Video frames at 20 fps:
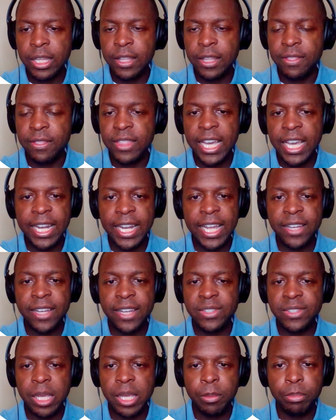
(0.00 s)
that
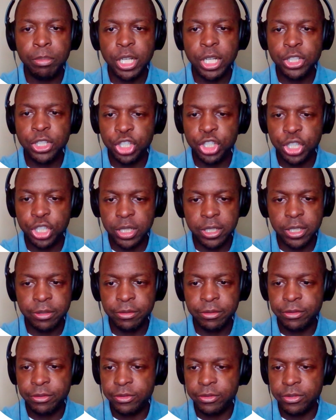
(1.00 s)
has a bunch
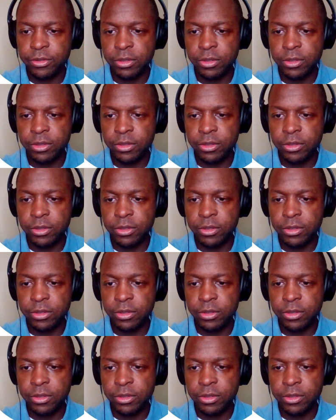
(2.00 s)
of